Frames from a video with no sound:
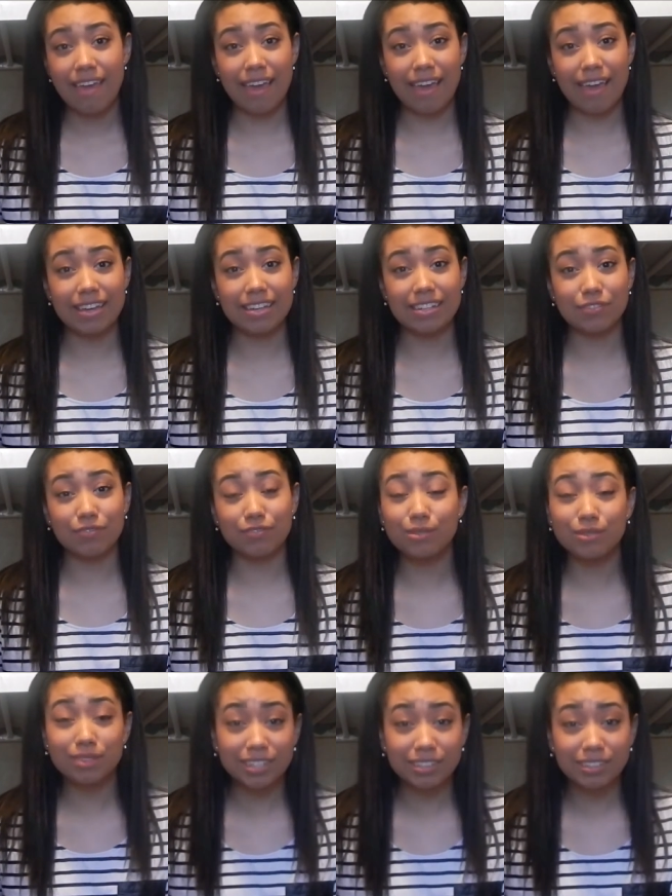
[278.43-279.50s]
And if
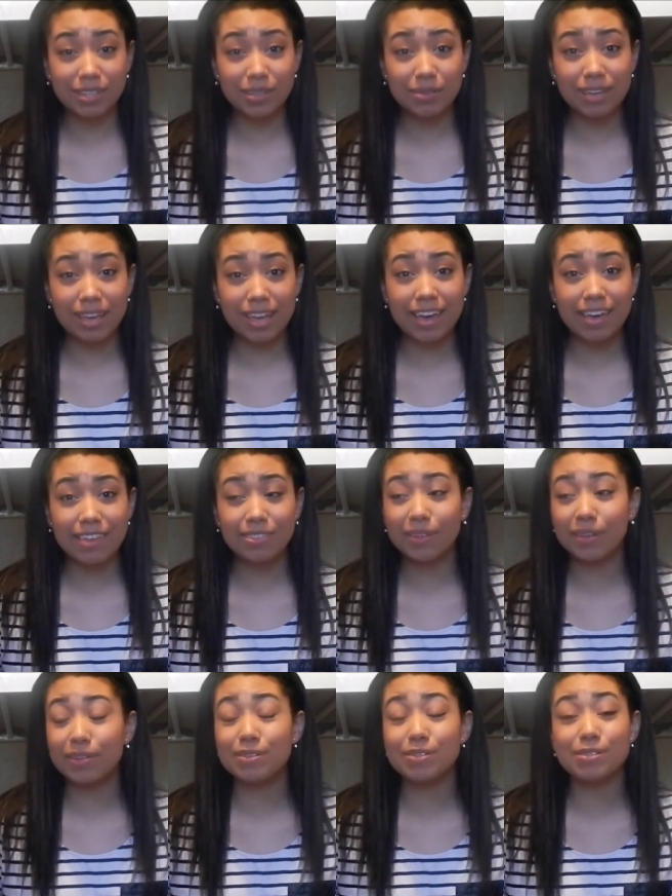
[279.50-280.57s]
you think that you can,
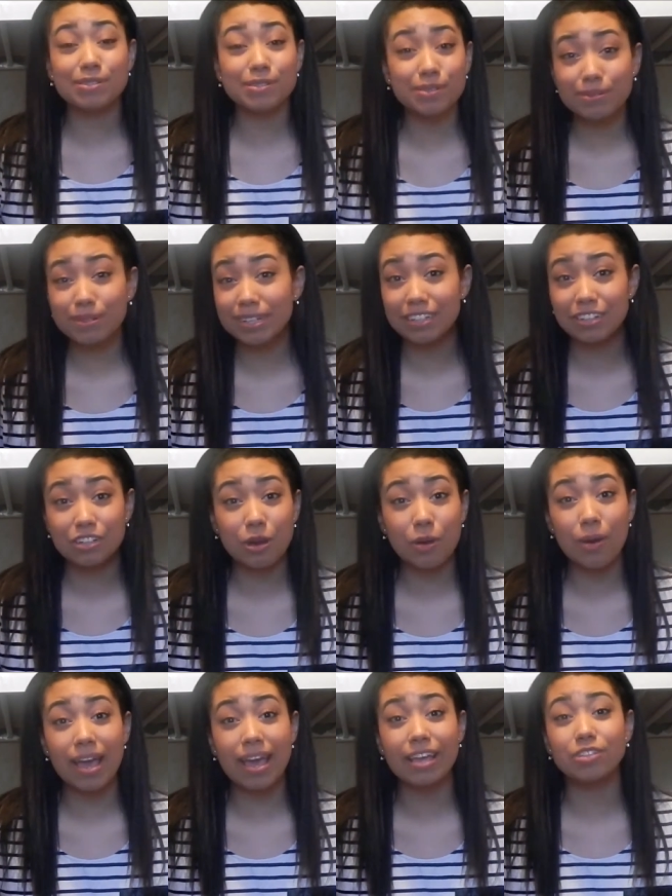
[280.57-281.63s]
then do it.
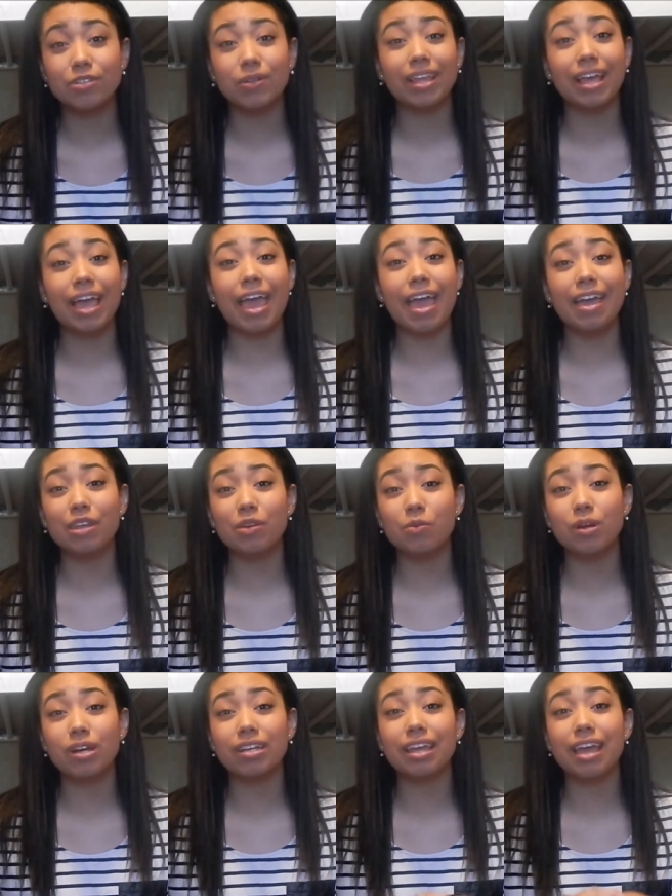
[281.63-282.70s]
Go ahead. Don't let
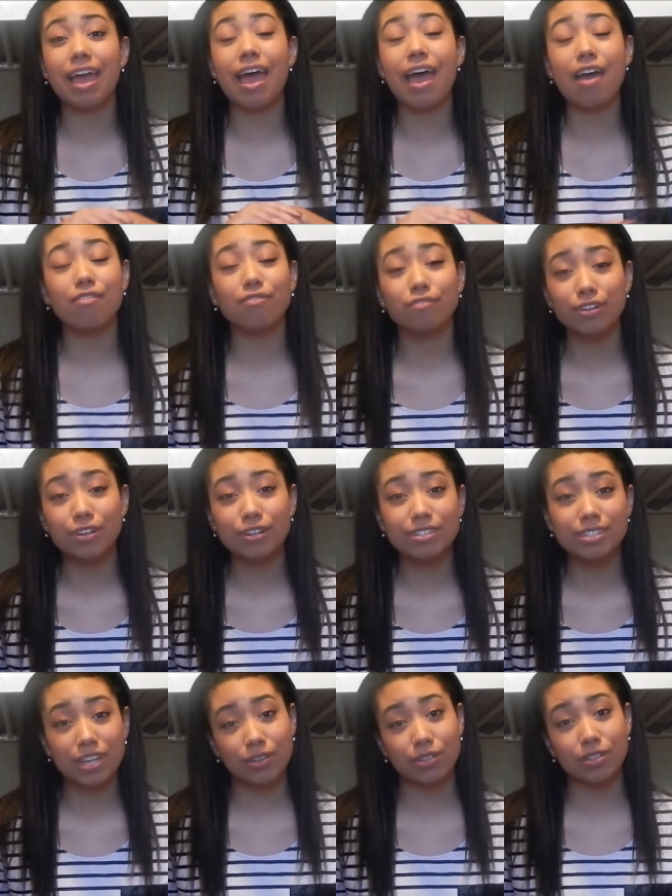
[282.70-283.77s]
anyone ever
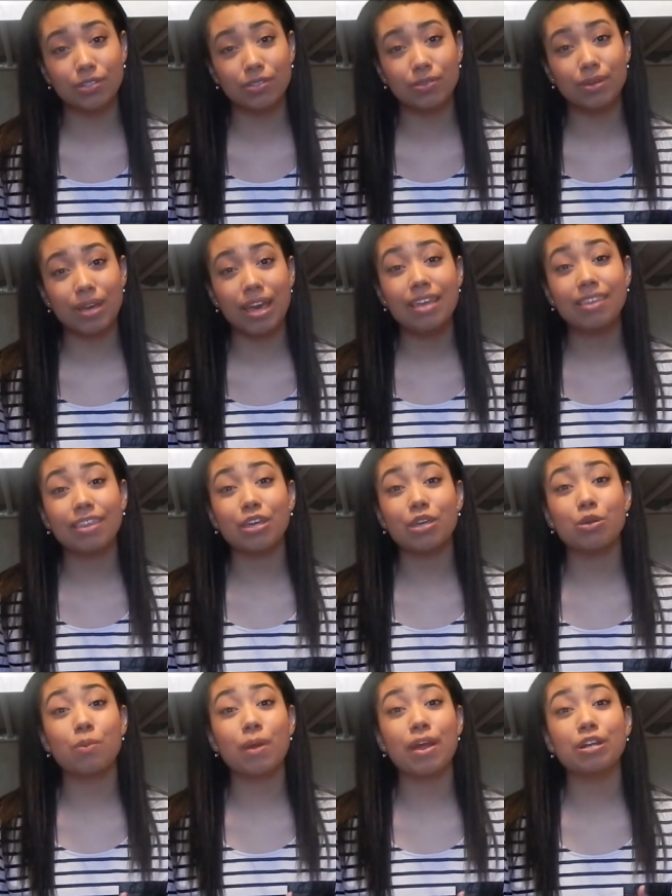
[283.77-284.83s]
tell you that
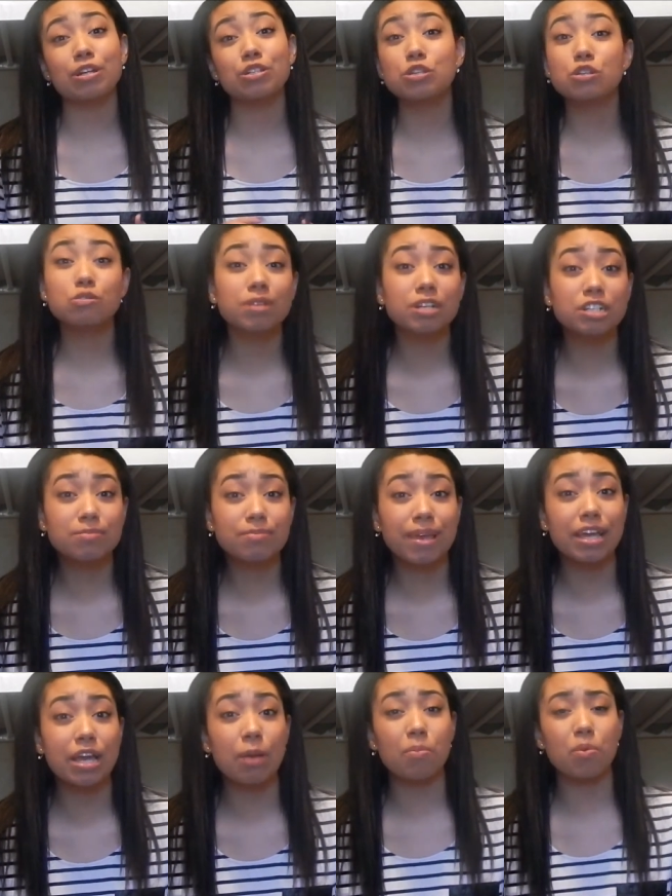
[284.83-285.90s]
you're wearing too much
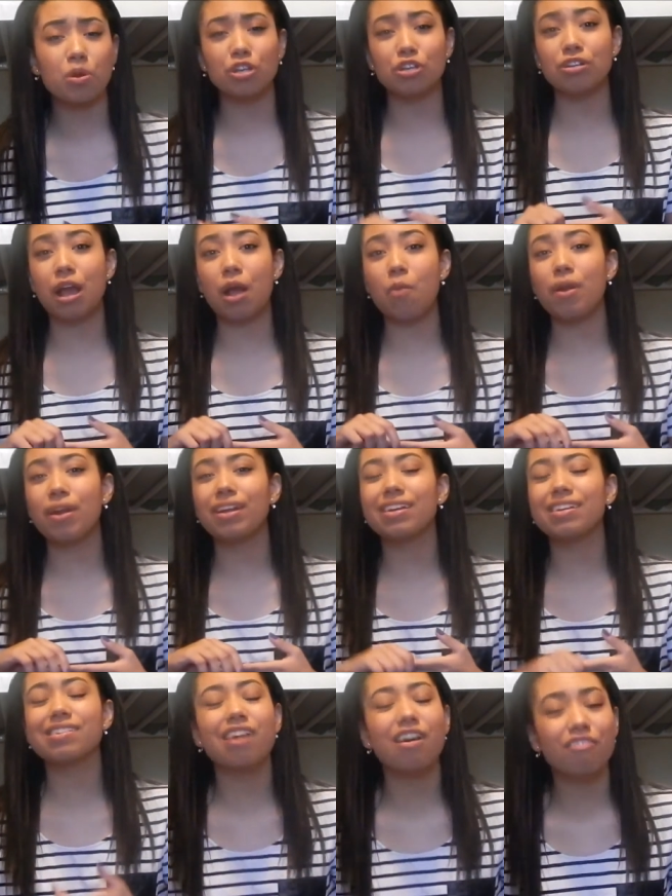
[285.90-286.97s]
makeup or you're not wearing
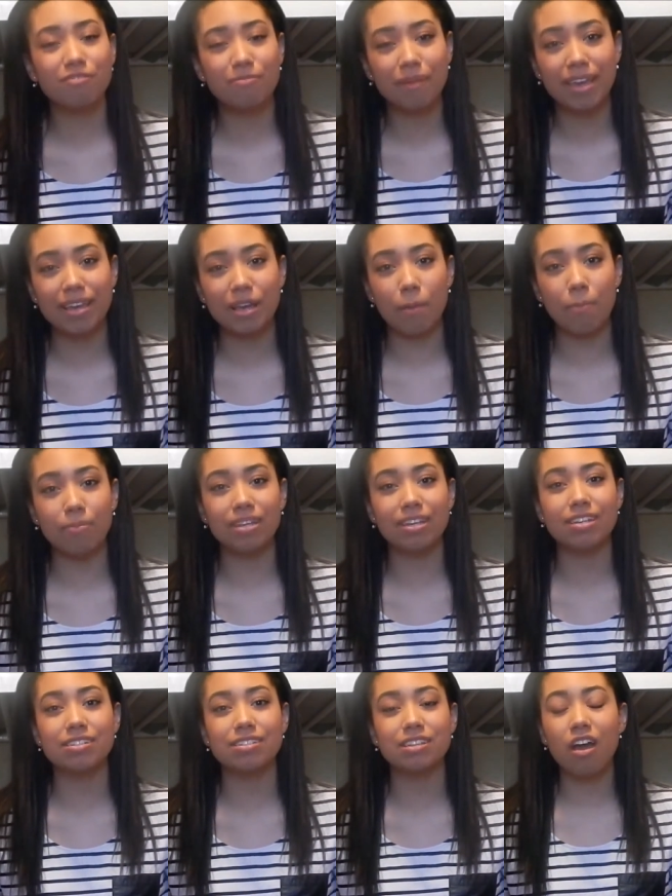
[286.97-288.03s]
enough makeup,
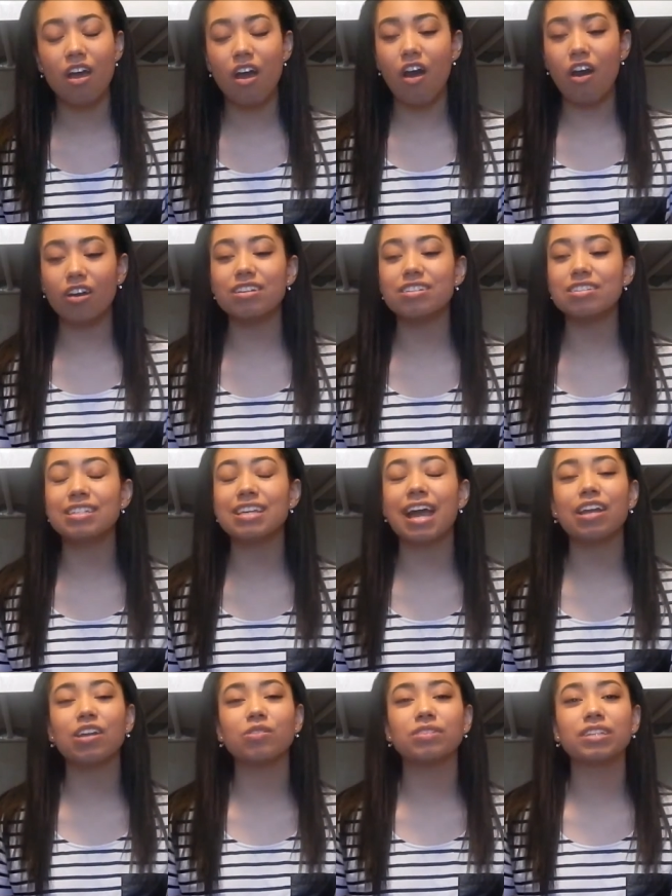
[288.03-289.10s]
because honestly,
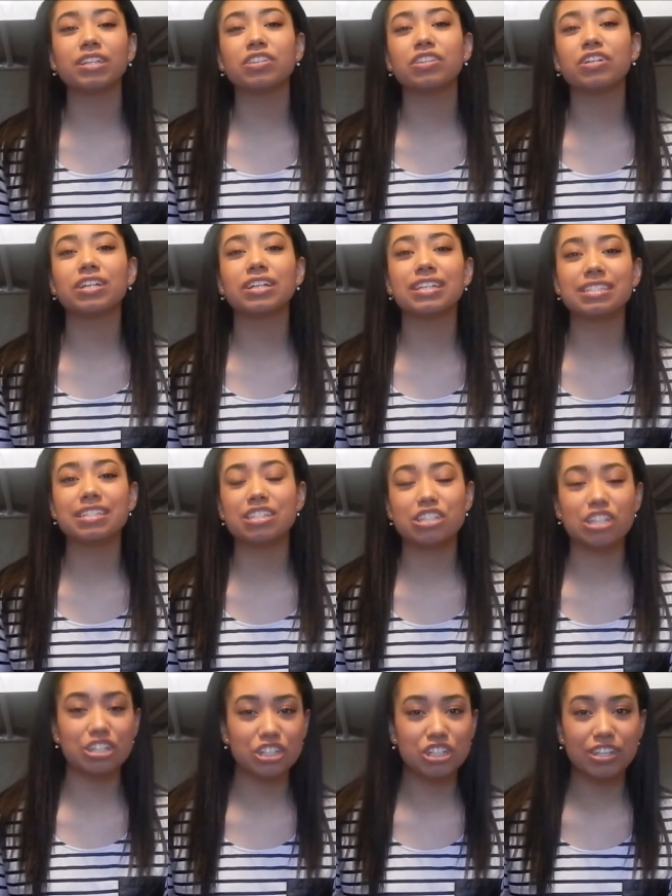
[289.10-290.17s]
I don't think there is a
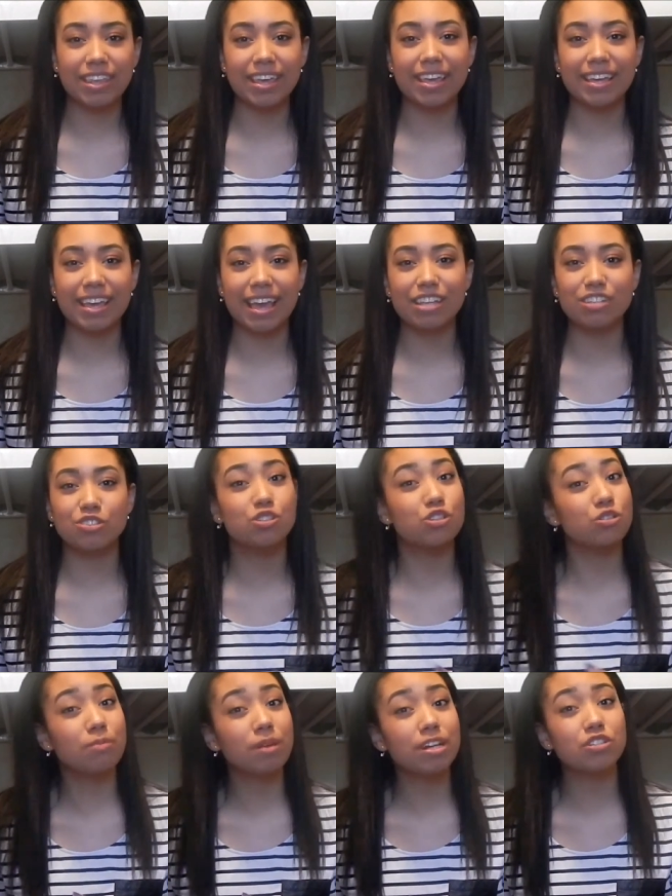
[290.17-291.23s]
such thing as
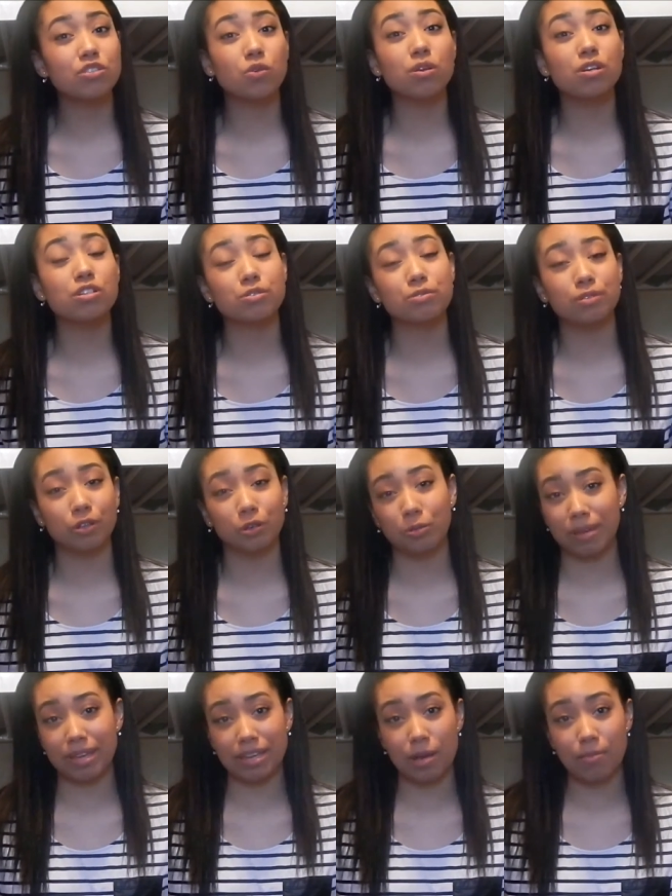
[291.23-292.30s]
too much or too
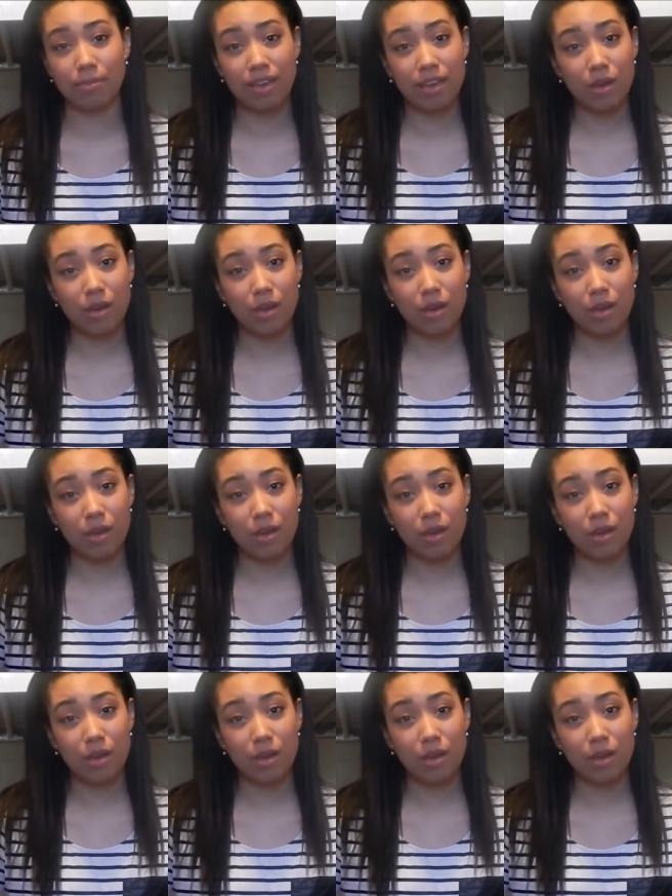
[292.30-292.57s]
little makeup.